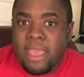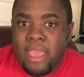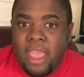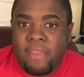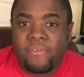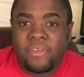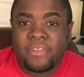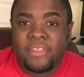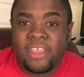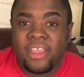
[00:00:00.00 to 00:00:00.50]

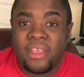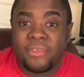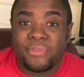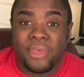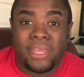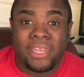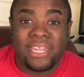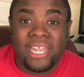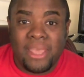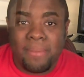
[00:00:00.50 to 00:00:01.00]
everything is
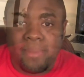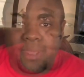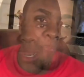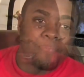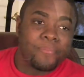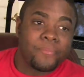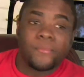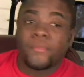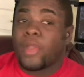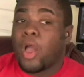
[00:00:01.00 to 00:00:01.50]

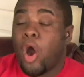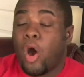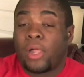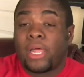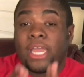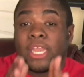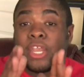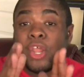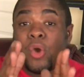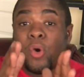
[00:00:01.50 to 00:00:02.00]
unlimited.
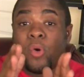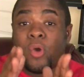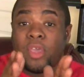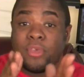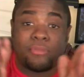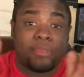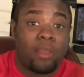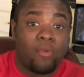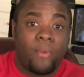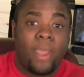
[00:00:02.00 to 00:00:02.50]
All I know
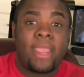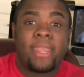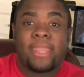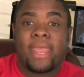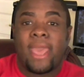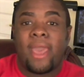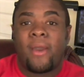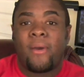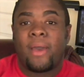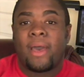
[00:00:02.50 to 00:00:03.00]
is that right
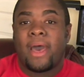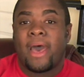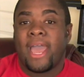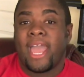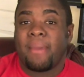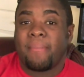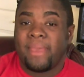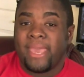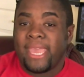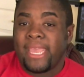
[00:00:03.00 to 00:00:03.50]
now
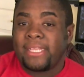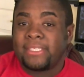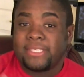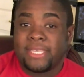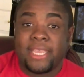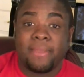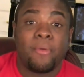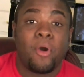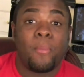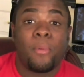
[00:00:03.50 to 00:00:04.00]
I am a
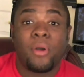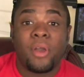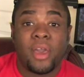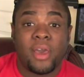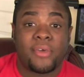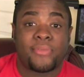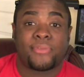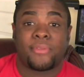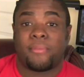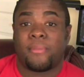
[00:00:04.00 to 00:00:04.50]
T-Mobile
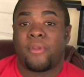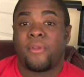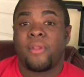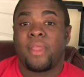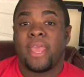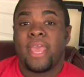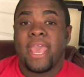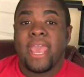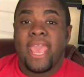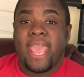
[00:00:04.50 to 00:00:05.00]

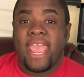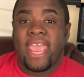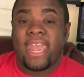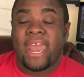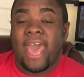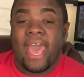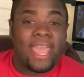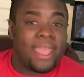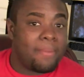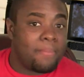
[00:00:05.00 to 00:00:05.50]
customer
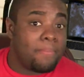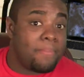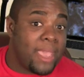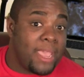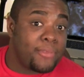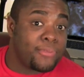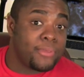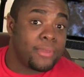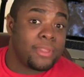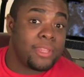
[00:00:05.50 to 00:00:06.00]
and I am
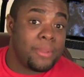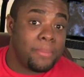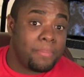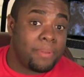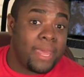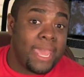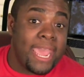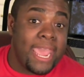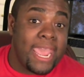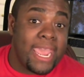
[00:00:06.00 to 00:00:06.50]
basically
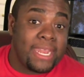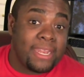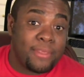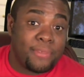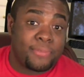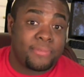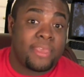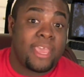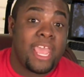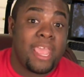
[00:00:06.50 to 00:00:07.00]
paying the
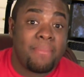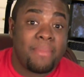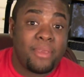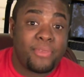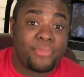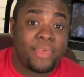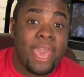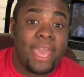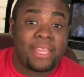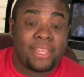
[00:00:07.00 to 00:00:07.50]
same
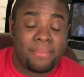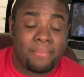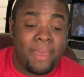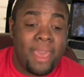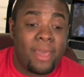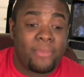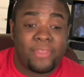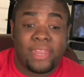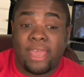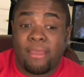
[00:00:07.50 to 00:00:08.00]
exact
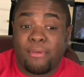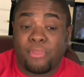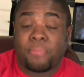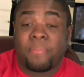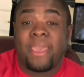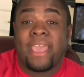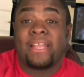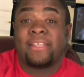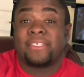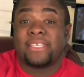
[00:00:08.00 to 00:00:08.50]
amount that I was
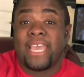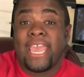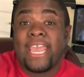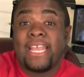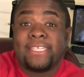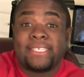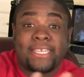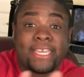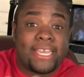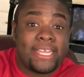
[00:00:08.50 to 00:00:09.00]
paying
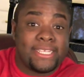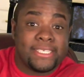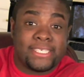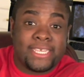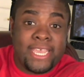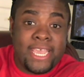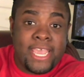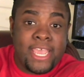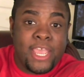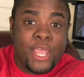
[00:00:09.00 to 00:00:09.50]
to
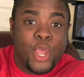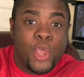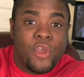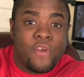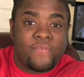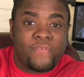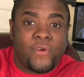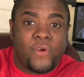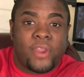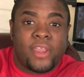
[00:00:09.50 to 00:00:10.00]
AT&T
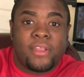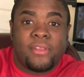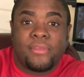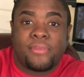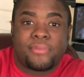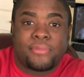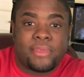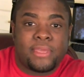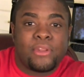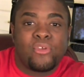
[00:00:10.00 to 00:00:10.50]
for
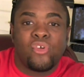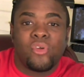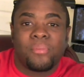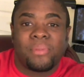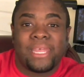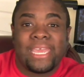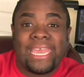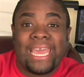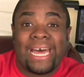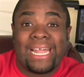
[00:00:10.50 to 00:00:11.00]

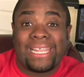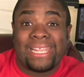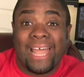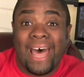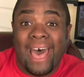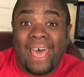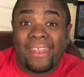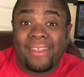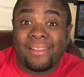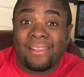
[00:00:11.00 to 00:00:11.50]
considerably a
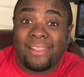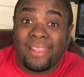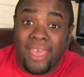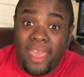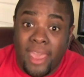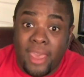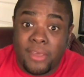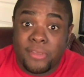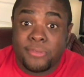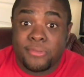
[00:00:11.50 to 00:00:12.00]
lot
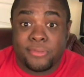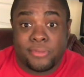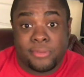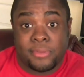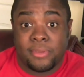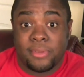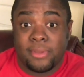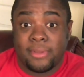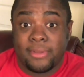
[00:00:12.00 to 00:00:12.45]
less.